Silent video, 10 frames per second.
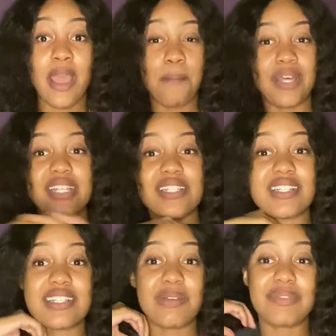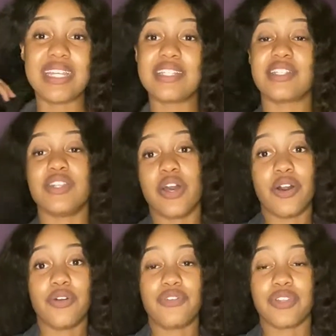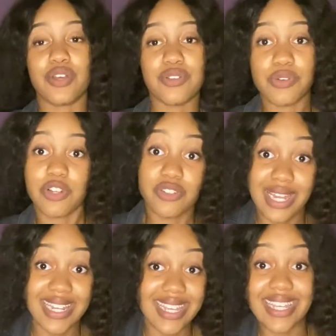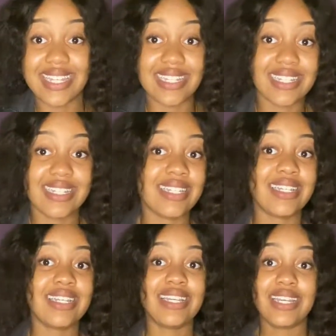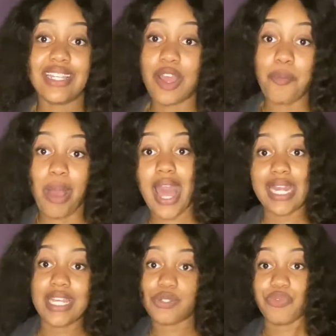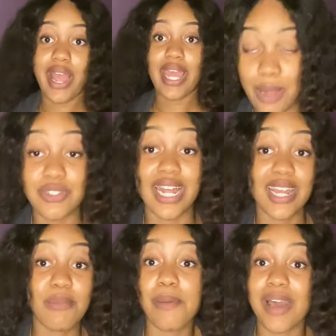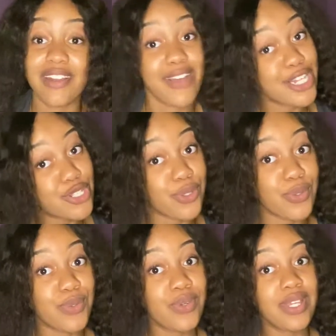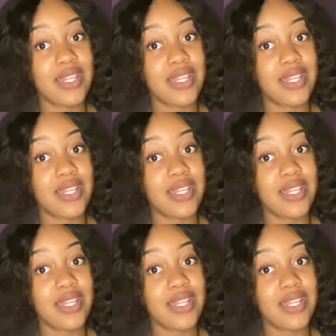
but it's just something to know for those who are trying to get their bodies right. I'm trying to get my body right too.